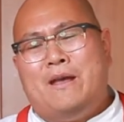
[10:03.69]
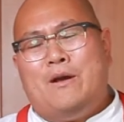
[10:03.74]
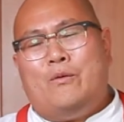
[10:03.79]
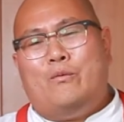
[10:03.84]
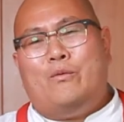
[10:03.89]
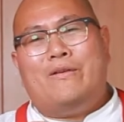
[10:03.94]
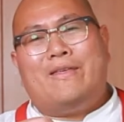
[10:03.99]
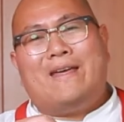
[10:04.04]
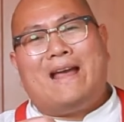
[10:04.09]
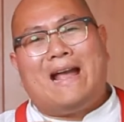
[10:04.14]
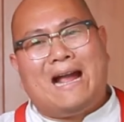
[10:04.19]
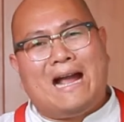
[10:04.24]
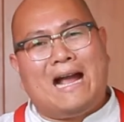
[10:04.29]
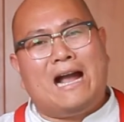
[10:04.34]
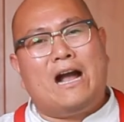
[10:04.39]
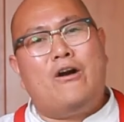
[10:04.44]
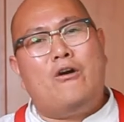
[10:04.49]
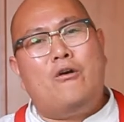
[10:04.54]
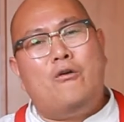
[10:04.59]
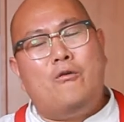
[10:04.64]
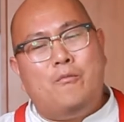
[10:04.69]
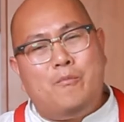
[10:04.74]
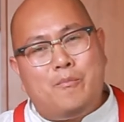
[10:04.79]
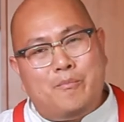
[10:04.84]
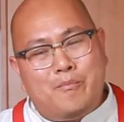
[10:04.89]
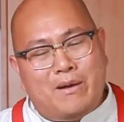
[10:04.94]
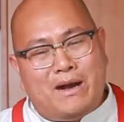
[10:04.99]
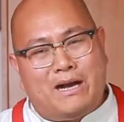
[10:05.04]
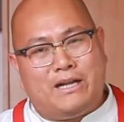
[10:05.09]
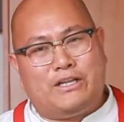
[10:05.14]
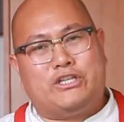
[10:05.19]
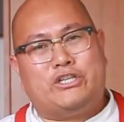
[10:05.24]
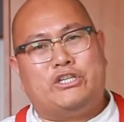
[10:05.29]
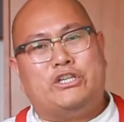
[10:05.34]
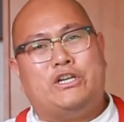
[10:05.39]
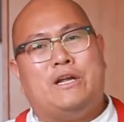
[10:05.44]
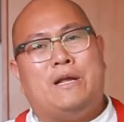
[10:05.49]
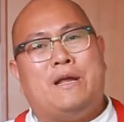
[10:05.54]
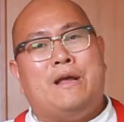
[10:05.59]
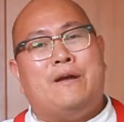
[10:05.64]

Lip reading: with how much